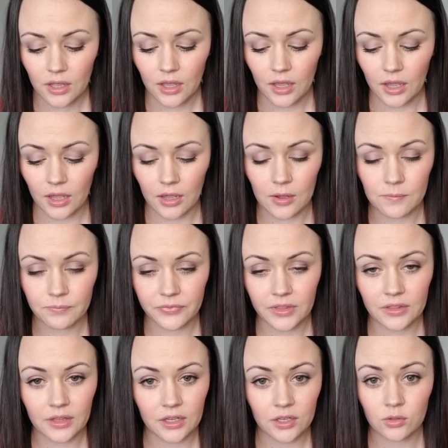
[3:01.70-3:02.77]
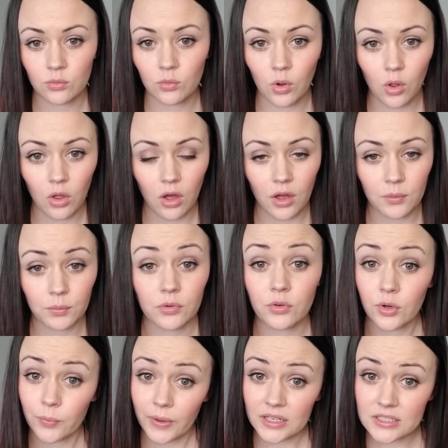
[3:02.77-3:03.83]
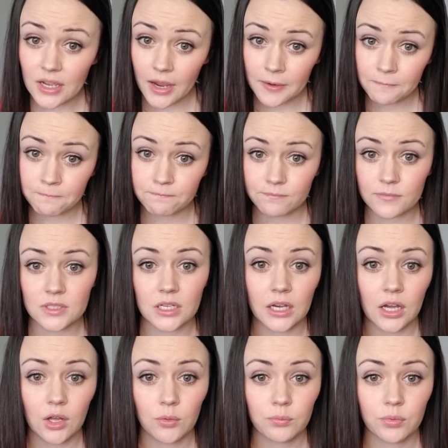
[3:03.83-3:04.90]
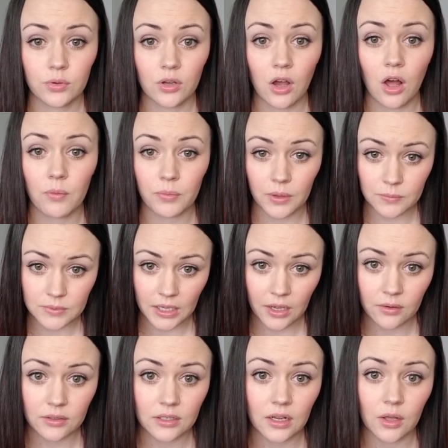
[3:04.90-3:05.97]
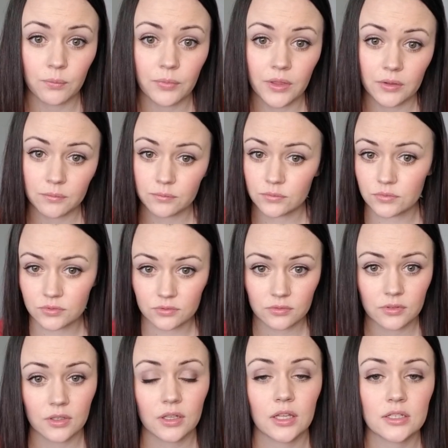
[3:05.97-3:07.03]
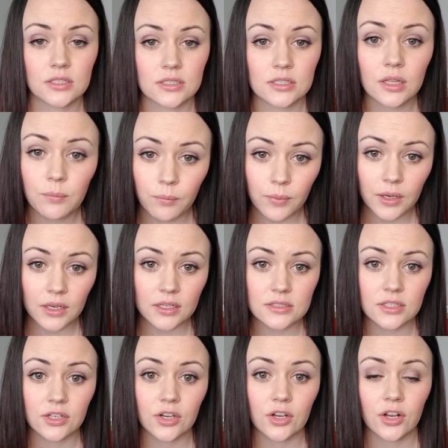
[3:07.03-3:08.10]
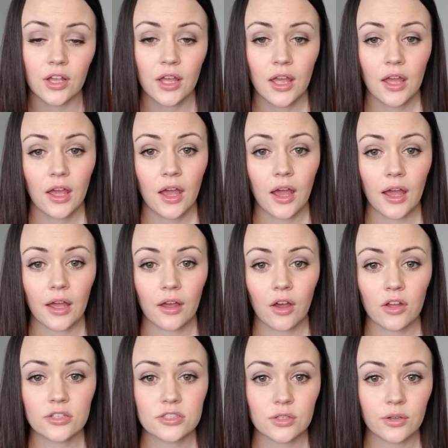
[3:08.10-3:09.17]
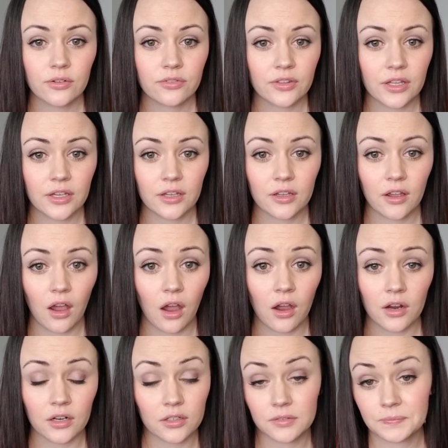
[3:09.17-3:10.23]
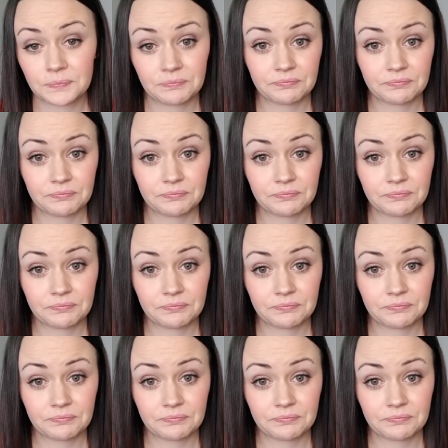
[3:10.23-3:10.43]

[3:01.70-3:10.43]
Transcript: that they can roll on before bedtime to help calm them down and help them get to sleep a bit easier. Also, if they are,